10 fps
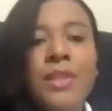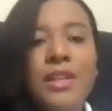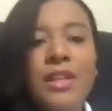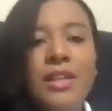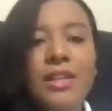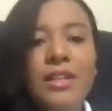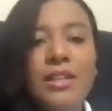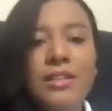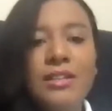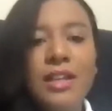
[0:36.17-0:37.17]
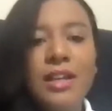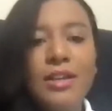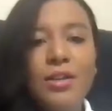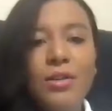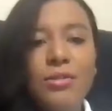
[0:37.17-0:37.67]
And I
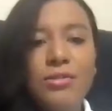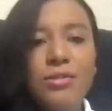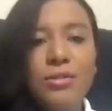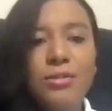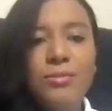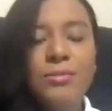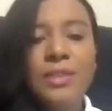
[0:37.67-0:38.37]
also